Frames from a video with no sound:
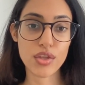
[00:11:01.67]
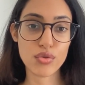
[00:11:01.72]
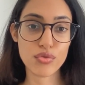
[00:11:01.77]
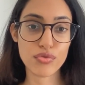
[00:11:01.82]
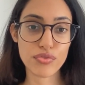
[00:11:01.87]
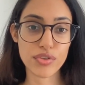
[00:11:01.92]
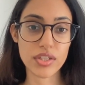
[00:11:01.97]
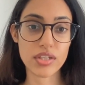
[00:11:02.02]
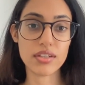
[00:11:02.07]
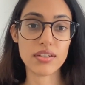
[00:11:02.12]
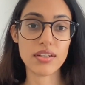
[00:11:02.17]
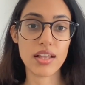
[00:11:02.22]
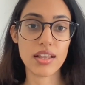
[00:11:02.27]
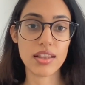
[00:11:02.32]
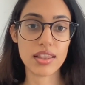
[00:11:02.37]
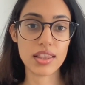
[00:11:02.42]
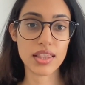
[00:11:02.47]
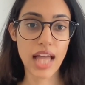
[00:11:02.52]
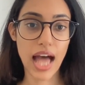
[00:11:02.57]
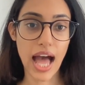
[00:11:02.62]
you feel
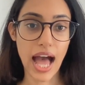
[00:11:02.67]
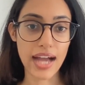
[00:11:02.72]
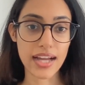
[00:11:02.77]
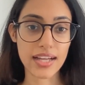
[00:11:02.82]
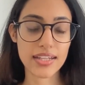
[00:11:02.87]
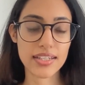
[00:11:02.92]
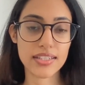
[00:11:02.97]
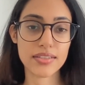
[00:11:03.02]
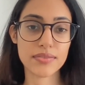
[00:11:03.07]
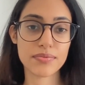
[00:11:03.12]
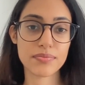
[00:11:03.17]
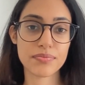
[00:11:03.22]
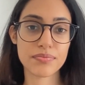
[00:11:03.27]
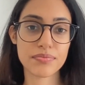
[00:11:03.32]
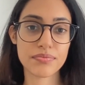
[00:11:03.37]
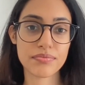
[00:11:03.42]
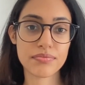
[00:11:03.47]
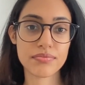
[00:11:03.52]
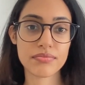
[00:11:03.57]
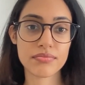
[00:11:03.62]
lack?
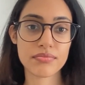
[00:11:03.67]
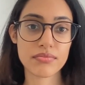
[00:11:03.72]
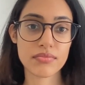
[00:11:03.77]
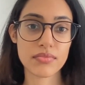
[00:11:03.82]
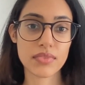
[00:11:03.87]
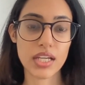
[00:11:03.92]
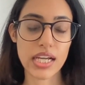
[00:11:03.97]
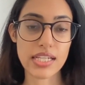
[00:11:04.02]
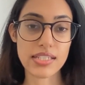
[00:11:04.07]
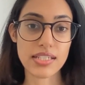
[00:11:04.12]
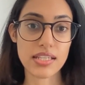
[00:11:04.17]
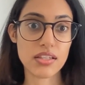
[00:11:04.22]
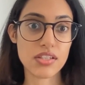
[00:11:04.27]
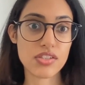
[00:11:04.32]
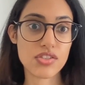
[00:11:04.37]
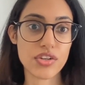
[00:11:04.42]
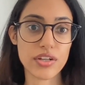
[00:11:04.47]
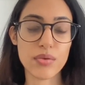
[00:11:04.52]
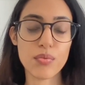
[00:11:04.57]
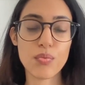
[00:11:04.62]
Is it the
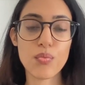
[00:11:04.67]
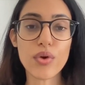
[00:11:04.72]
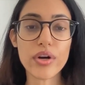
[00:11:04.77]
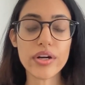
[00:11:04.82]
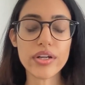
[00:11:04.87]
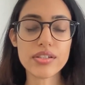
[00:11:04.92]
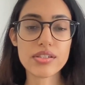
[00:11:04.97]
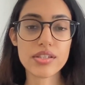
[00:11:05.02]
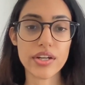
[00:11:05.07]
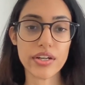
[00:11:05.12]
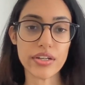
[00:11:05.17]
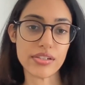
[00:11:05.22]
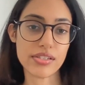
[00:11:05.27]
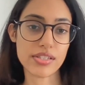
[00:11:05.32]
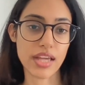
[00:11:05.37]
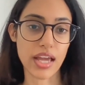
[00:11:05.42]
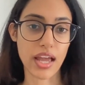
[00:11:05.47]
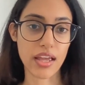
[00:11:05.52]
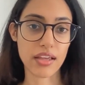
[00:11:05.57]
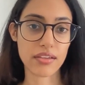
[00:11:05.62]
certain words they're
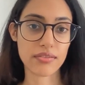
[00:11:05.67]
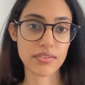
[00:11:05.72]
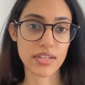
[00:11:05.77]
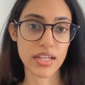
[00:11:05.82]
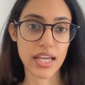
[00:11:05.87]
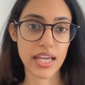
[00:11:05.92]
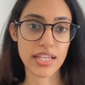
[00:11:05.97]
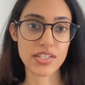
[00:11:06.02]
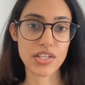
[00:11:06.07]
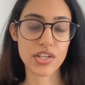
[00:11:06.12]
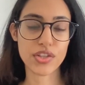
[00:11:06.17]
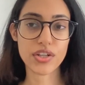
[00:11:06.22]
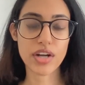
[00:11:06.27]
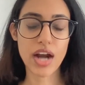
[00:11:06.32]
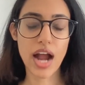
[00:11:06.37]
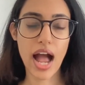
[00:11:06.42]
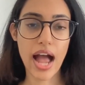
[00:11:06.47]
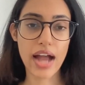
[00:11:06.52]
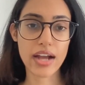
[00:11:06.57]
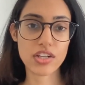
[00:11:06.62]
saying? Is it
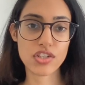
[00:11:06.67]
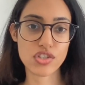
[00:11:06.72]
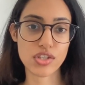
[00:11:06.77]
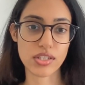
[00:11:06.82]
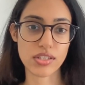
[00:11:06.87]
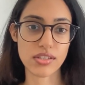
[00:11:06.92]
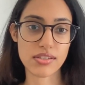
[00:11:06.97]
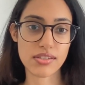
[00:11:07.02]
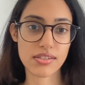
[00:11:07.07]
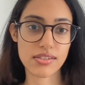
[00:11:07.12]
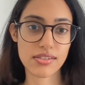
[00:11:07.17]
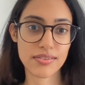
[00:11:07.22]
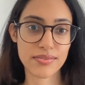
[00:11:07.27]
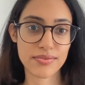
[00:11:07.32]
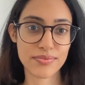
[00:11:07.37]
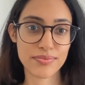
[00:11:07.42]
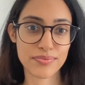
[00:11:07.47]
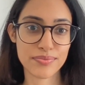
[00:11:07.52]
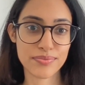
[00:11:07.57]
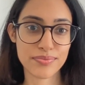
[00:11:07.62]
their actions?
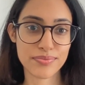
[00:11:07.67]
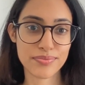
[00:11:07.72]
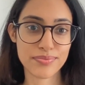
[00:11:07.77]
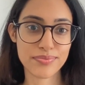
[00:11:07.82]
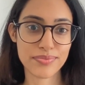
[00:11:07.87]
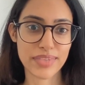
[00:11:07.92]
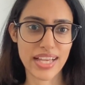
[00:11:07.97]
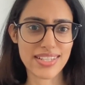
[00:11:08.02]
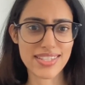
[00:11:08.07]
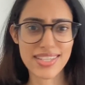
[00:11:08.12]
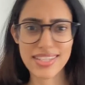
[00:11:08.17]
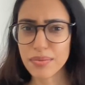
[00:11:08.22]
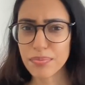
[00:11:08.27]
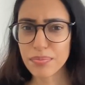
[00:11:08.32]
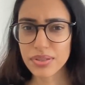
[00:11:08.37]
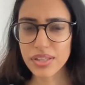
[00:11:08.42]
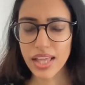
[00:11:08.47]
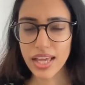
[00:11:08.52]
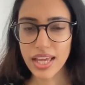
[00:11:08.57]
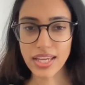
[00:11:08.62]
Is it the
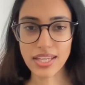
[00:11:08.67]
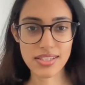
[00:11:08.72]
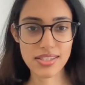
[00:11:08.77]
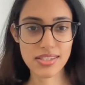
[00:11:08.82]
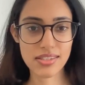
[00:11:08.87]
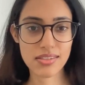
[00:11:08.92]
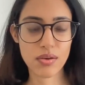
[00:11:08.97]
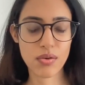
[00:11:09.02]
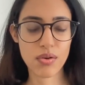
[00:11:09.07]
place?